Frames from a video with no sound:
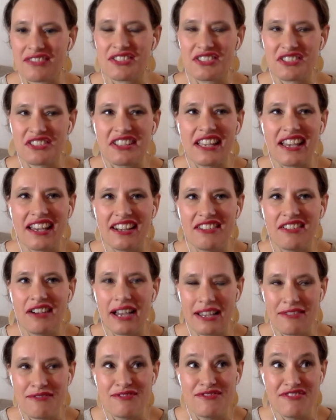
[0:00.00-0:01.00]
So yeah, no,
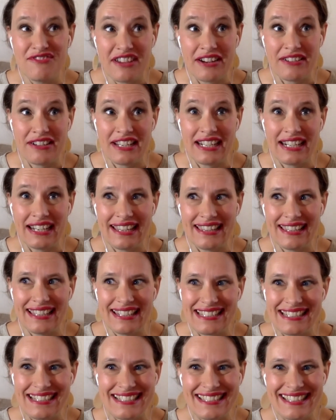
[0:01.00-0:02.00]
I'm very glad that
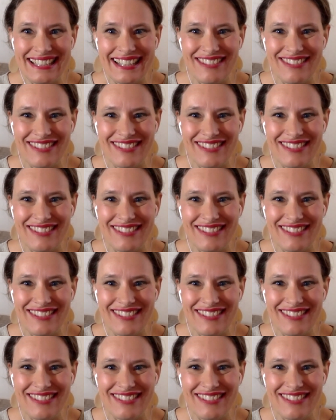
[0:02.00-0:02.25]
he's that